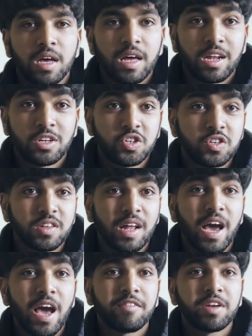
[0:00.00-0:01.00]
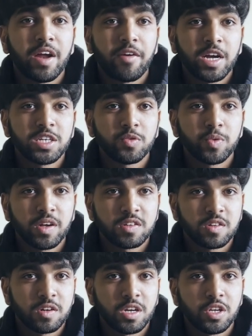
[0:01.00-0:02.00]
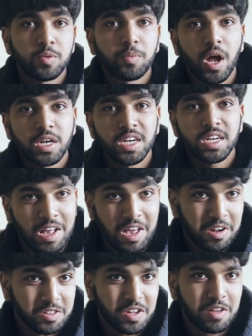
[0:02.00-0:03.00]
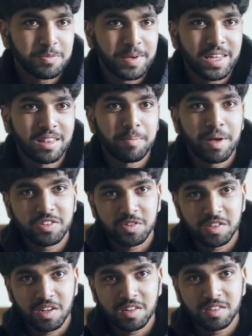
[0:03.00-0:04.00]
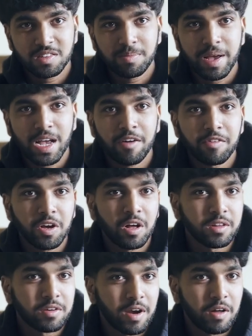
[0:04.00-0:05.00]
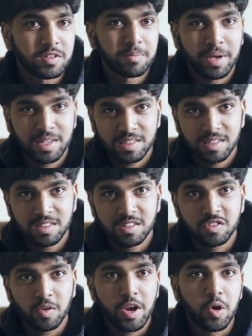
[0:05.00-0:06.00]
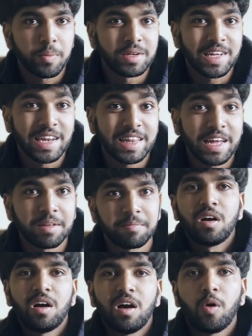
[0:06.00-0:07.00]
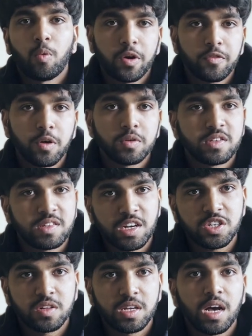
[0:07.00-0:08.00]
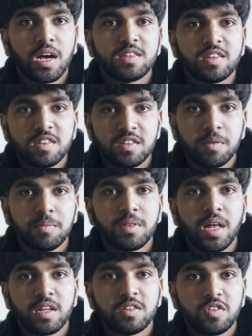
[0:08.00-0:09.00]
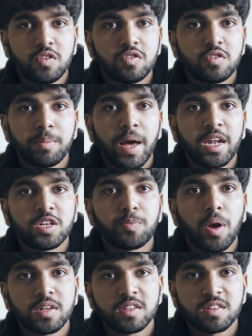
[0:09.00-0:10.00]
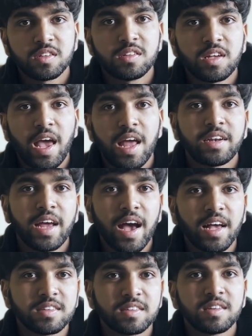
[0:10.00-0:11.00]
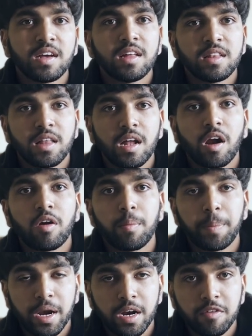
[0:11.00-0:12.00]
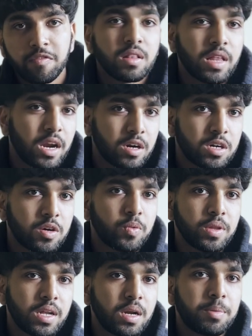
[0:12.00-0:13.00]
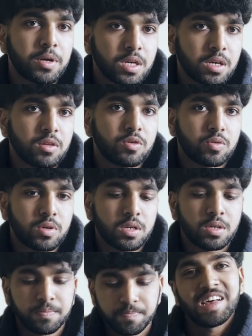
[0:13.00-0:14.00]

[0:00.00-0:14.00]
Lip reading: It ensures that I have a direction when I start a new project. It also helps me get the best results by covering all the grounds and bases so I don't miss anything. A workflow is essentially a system that is used to manage processes and tasks that are repetitive, that occur within a particular order.